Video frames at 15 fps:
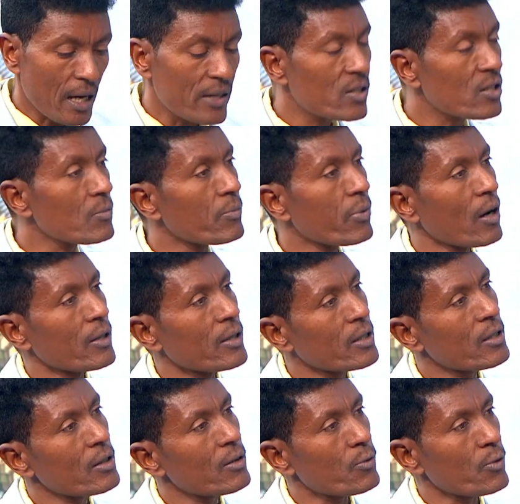a
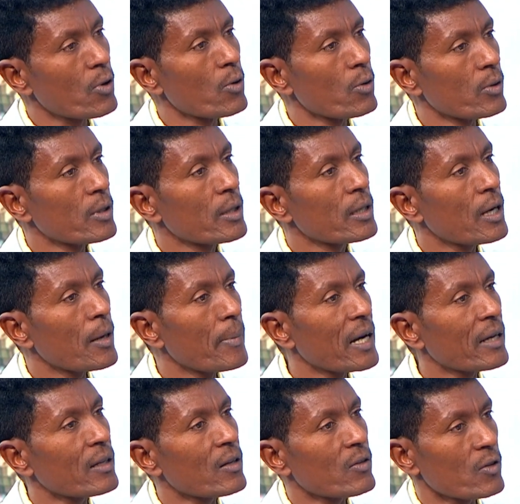symbolic role
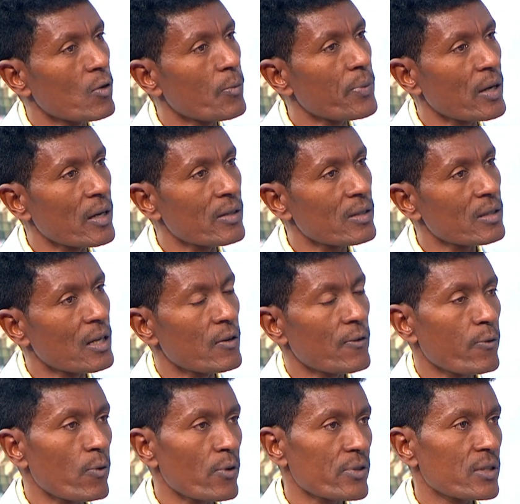among Ethiopians and,
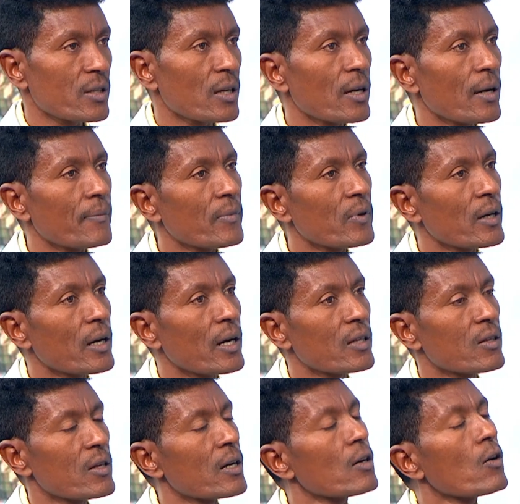of course,
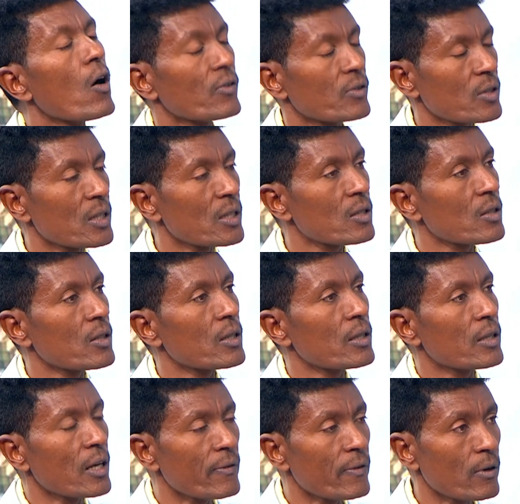at the continental
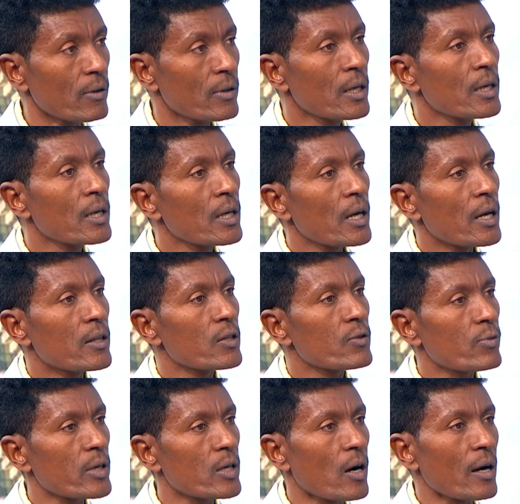level. In
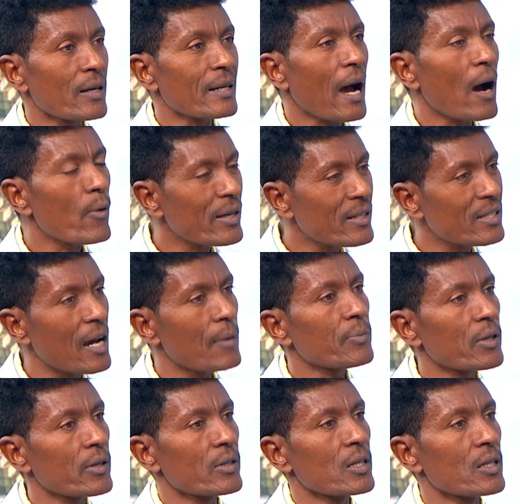this regard, how
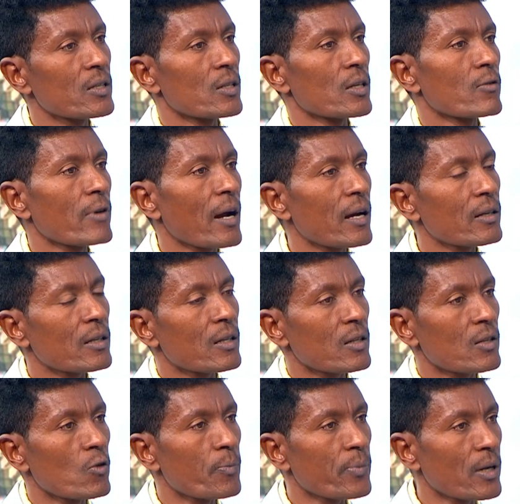exemplary is the Grand
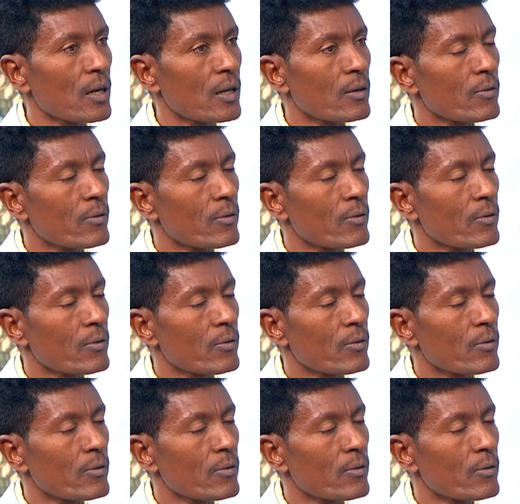Ethiopian